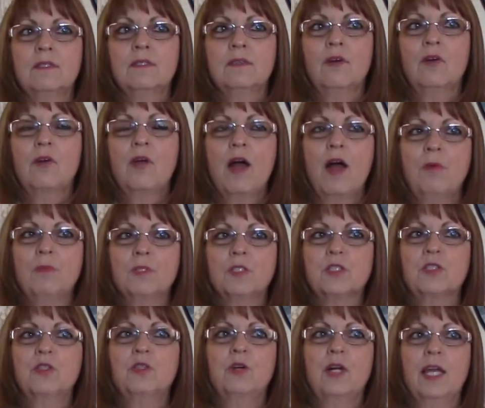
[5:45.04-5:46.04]
or Alma
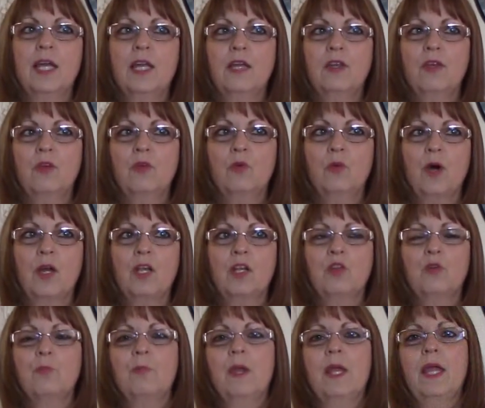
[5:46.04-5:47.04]
School and
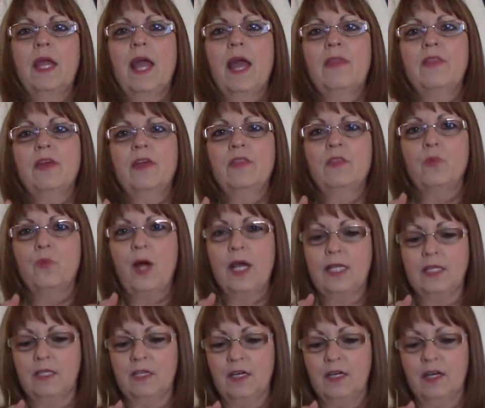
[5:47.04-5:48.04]
Guadalupe, and then the
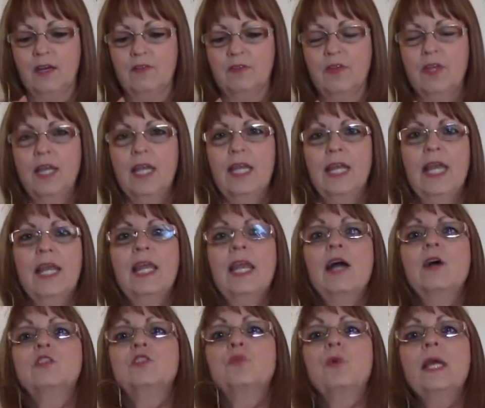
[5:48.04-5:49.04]
White Dove.
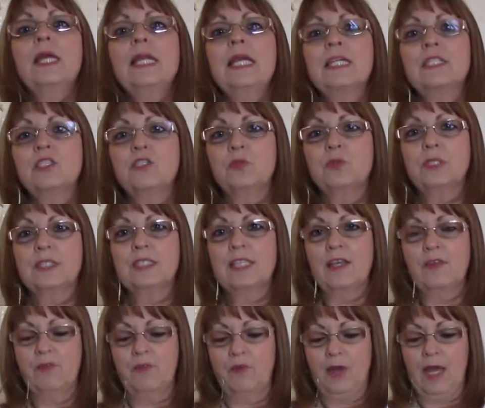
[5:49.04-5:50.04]
Anyhow, it's right next to a
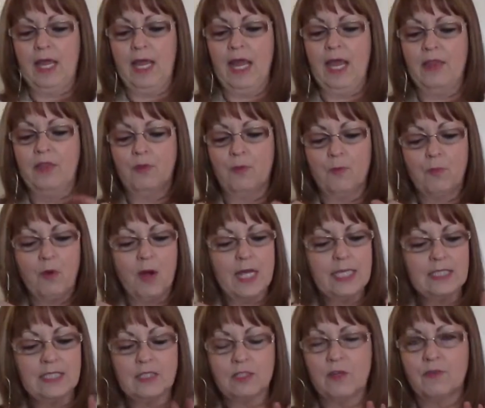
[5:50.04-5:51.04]
Safeway, and the
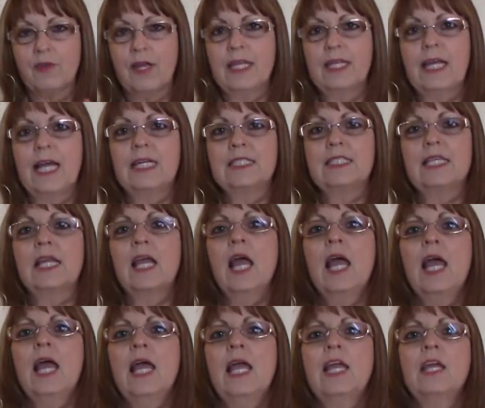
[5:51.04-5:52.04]
prices are fantastic.
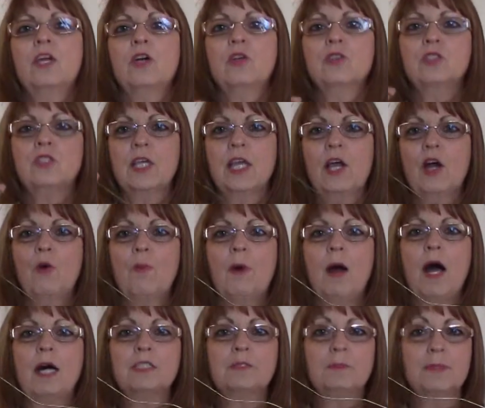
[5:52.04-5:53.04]
It goes to help
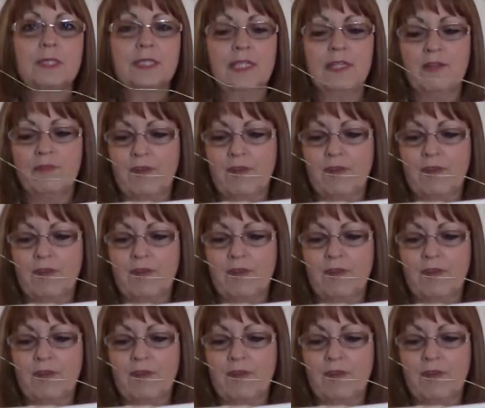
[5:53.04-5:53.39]
hospice in the